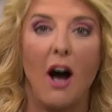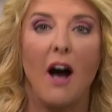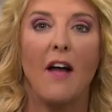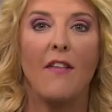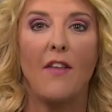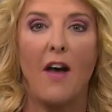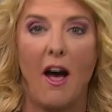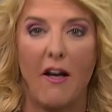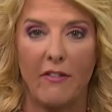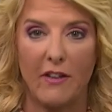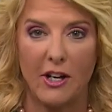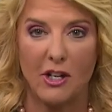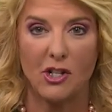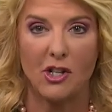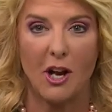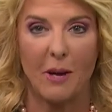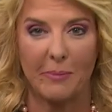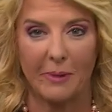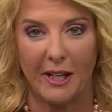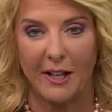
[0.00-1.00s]
on the holiday
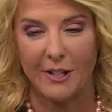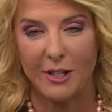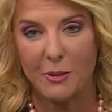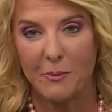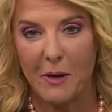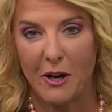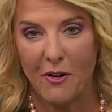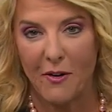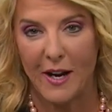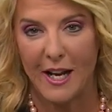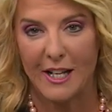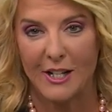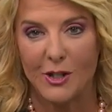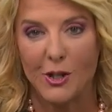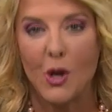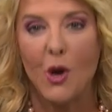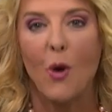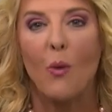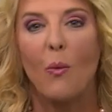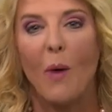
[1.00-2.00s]
shopping
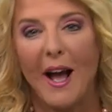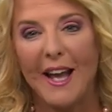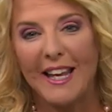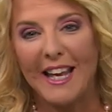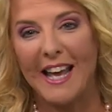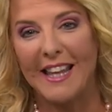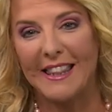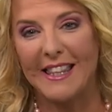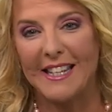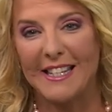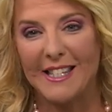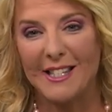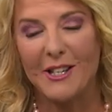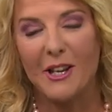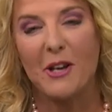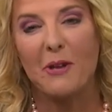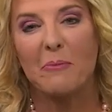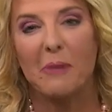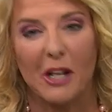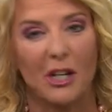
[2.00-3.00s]
experience. Why get this?
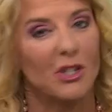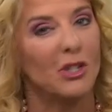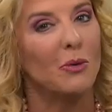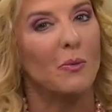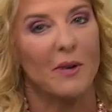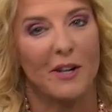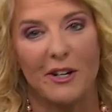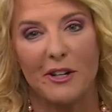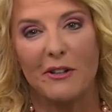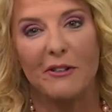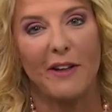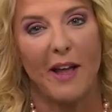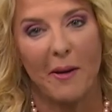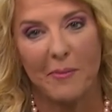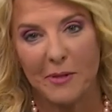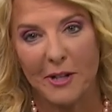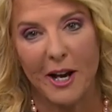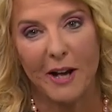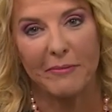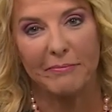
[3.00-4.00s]
Because you want a new
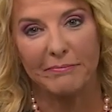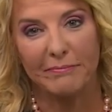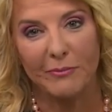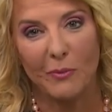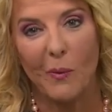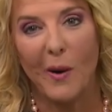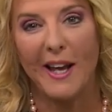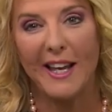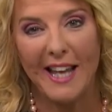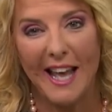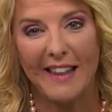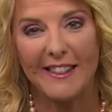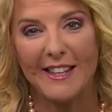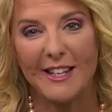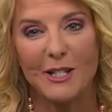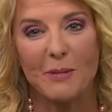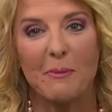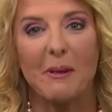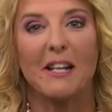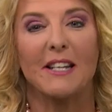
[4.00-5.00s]
laptop. Why get
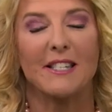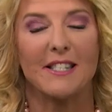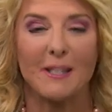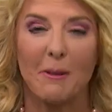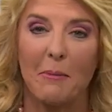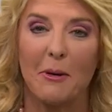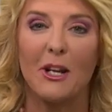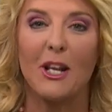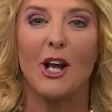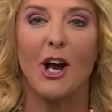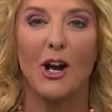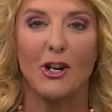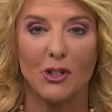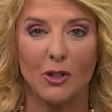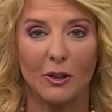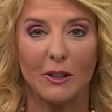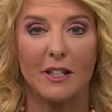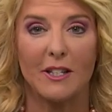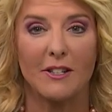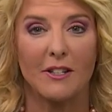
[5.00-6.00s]
this? Because somebody on
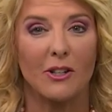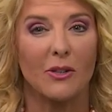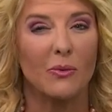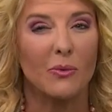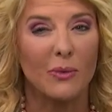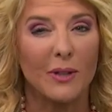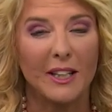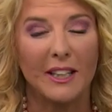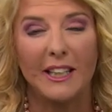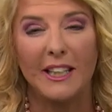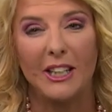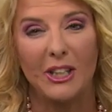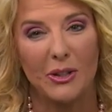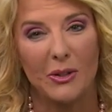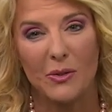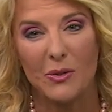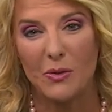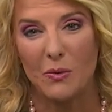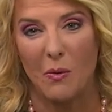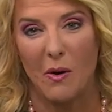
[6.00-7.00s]
your list could really
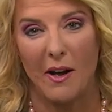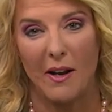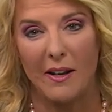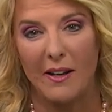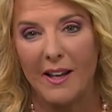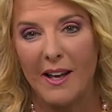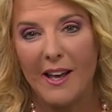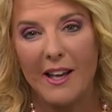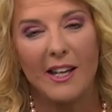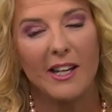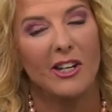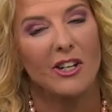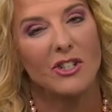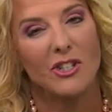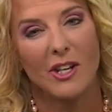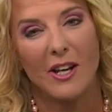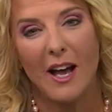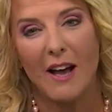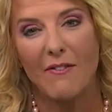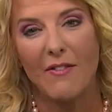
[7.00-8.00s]
use one. You know,
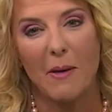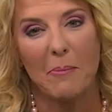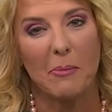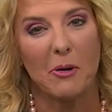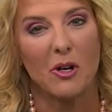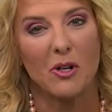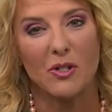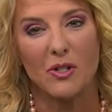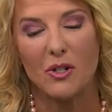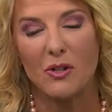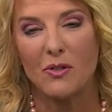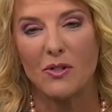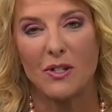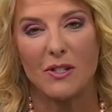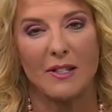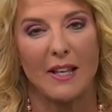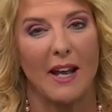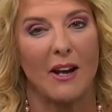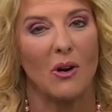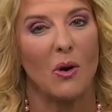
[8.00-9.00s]
do you have that person who's
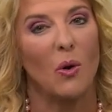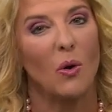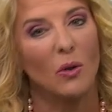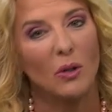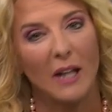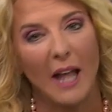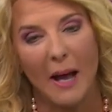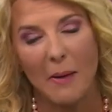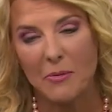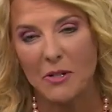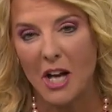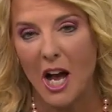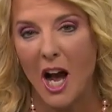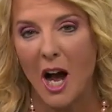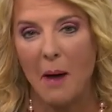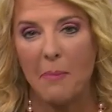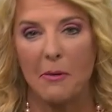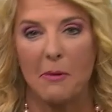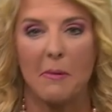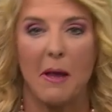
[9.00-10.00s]
just got an old
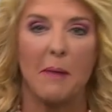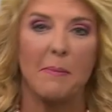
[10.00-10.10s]
laptop, or